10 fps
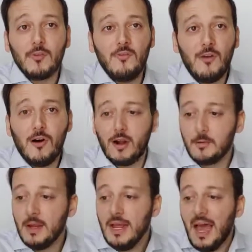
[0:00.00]
the
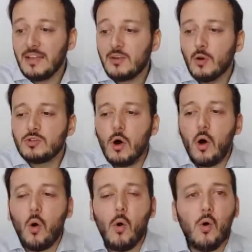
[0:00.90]
farm and it goes
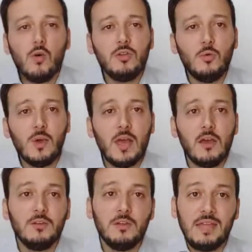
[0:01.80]
all the way
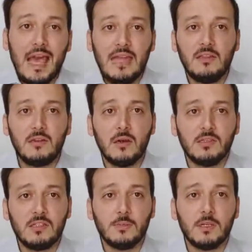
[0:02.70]
until the end
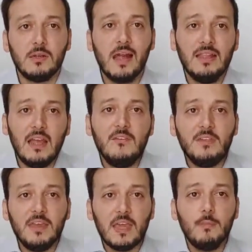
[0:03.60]
customer, and
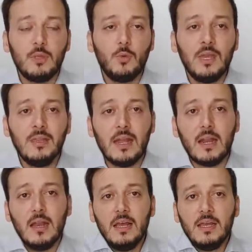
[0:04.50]
everything in between
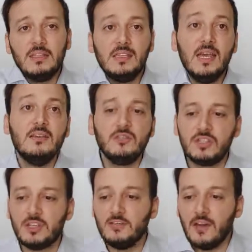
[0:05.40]
there is the
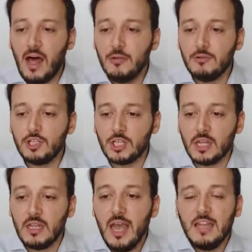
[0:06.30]
industry value
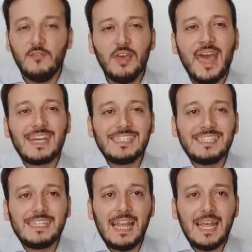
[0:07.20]
chain. And if you
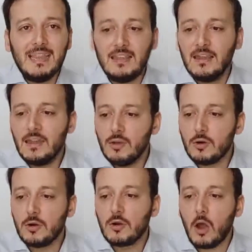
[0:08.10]
extend
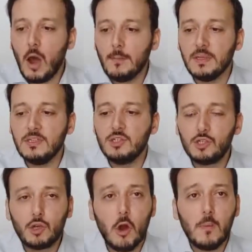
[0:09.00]
your company's
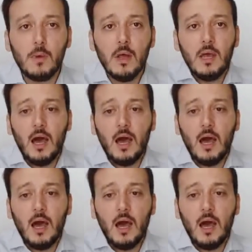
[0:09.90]
scope,